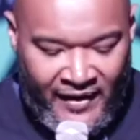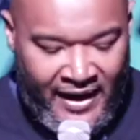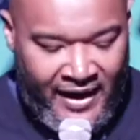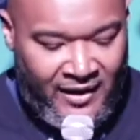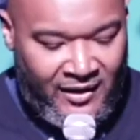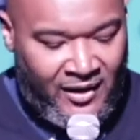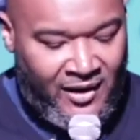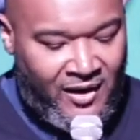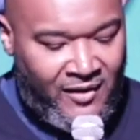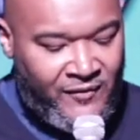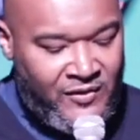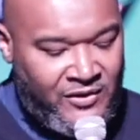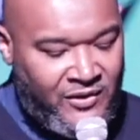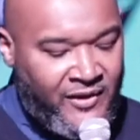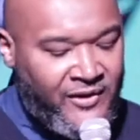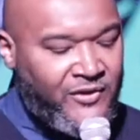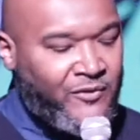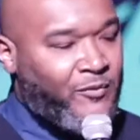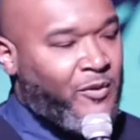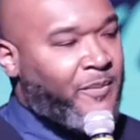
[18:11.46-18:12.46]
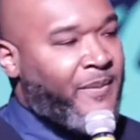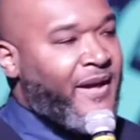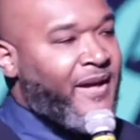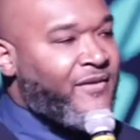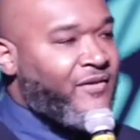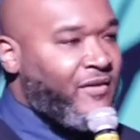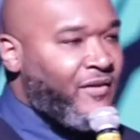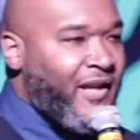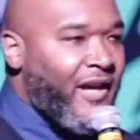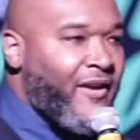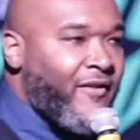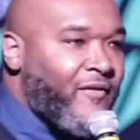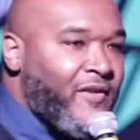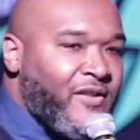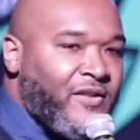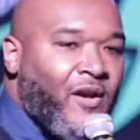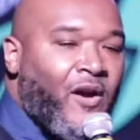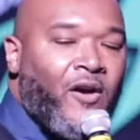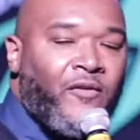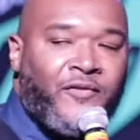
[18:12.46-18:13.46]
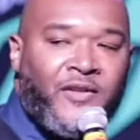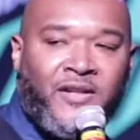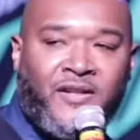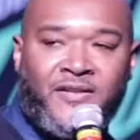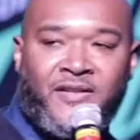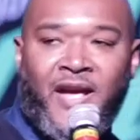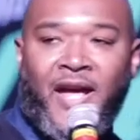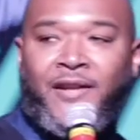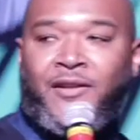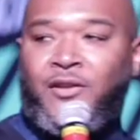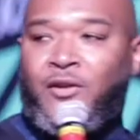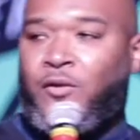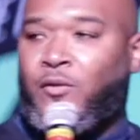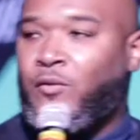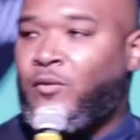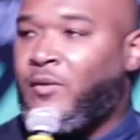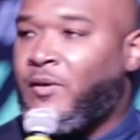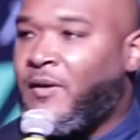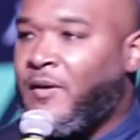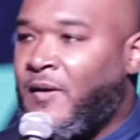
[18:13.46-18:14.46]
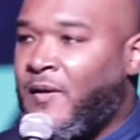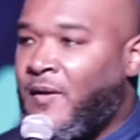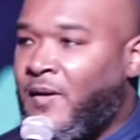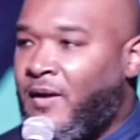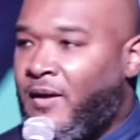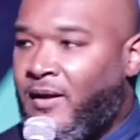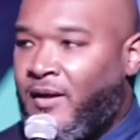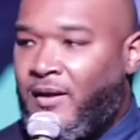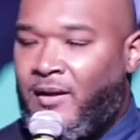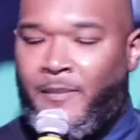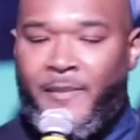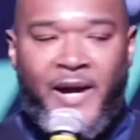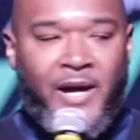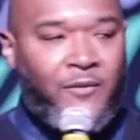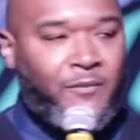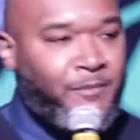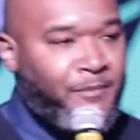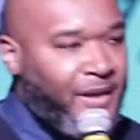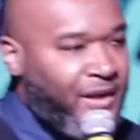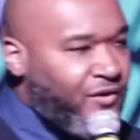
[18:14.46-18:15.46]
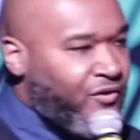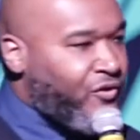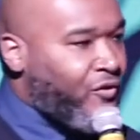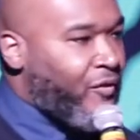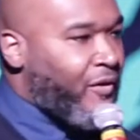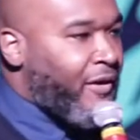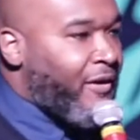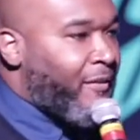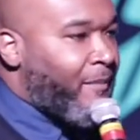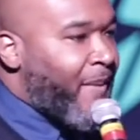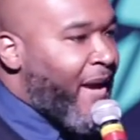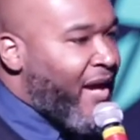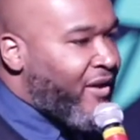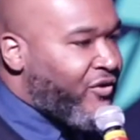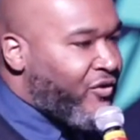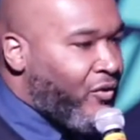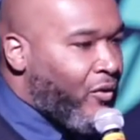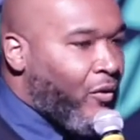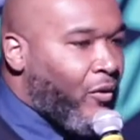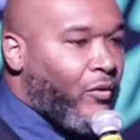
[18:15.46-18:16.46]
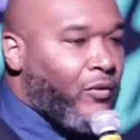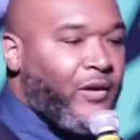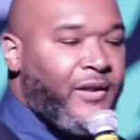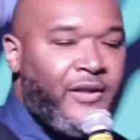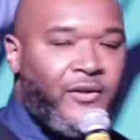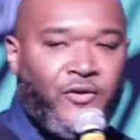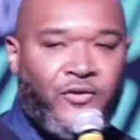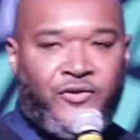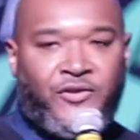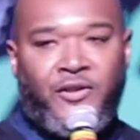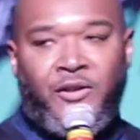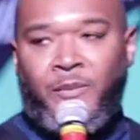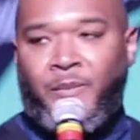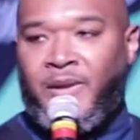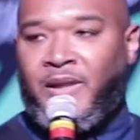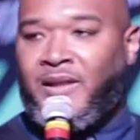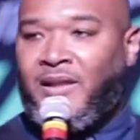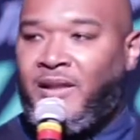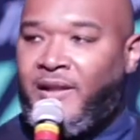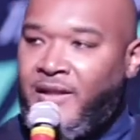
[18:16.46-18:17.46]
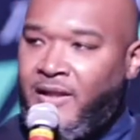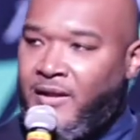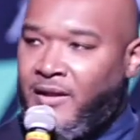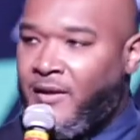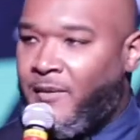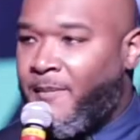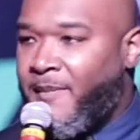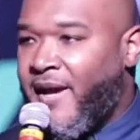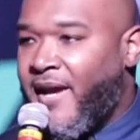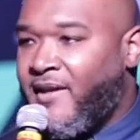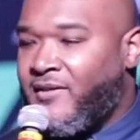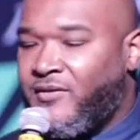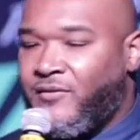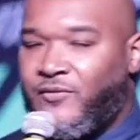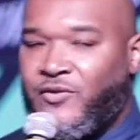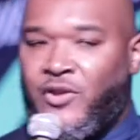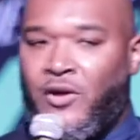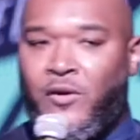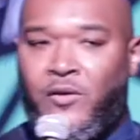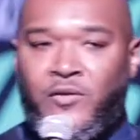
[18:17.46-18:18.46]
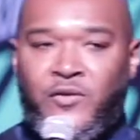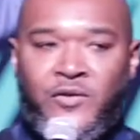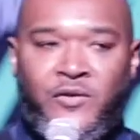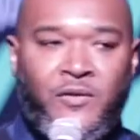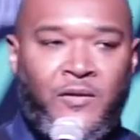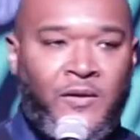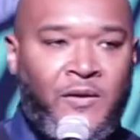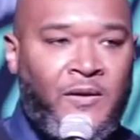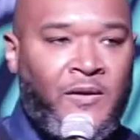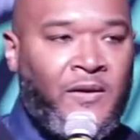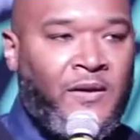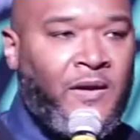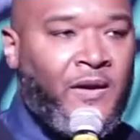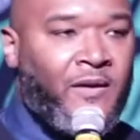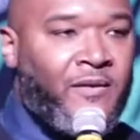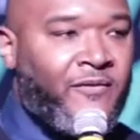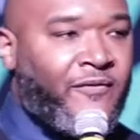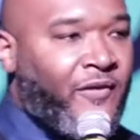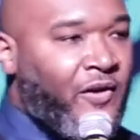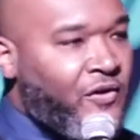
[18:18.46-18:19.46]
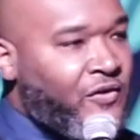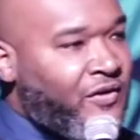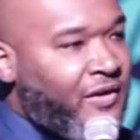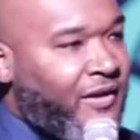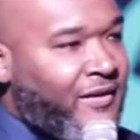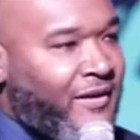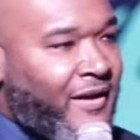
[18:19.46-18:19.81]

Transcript: I had a conversation with Pastor David as often as I do uh, about ministry and pastoral leadership and leading a massive church, uh, the first thing